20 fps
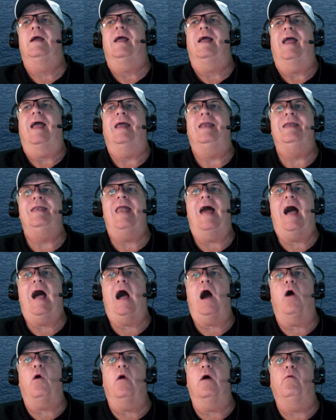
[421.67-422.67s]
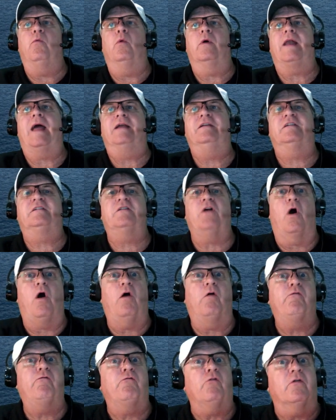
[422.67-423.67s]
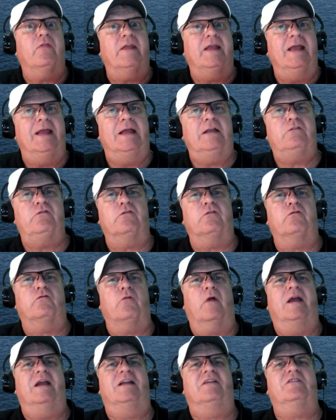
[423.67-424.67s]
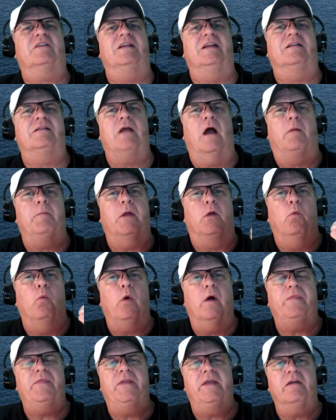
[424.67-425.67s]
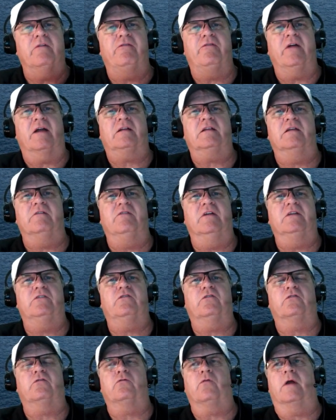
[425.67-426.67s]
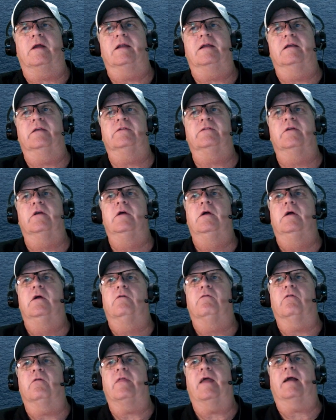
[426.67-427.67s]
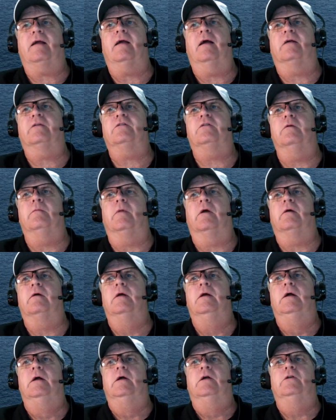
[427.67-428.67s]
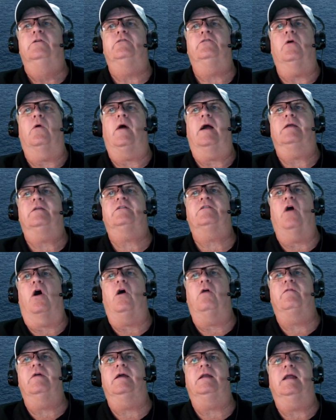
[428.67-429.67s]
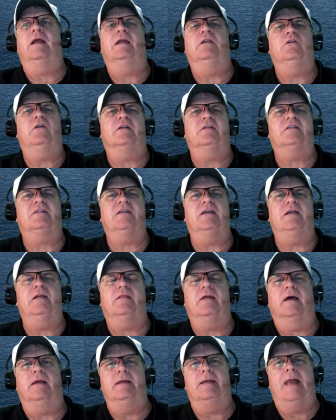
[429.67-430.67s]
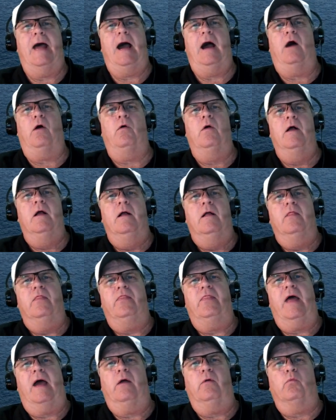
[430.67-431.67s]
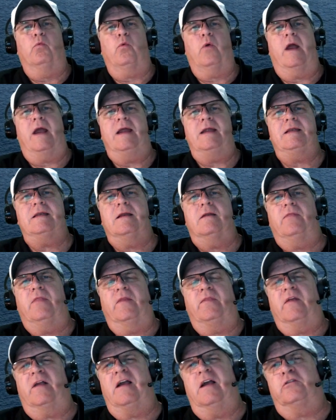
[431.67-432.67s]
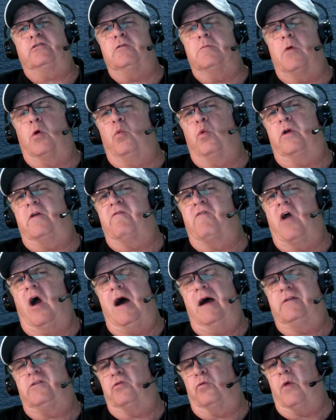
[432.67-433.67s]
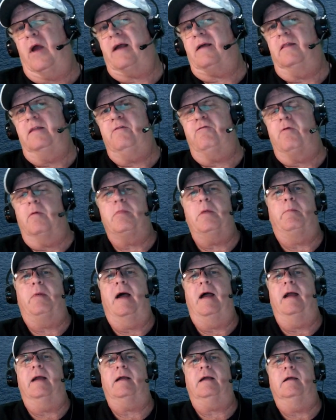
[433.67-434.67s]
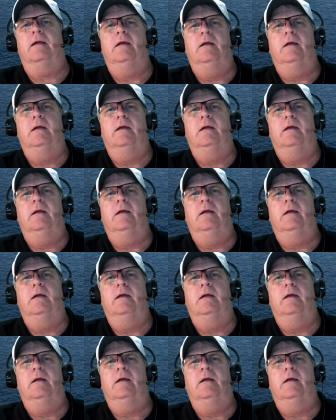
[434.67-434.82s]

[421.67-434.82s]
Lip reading: And now when I solve for the interest rate, it's going to tell me what the effective interest rate is for that customer. So I solve it, and you can see that now that rate that the customer would have got directly from the bank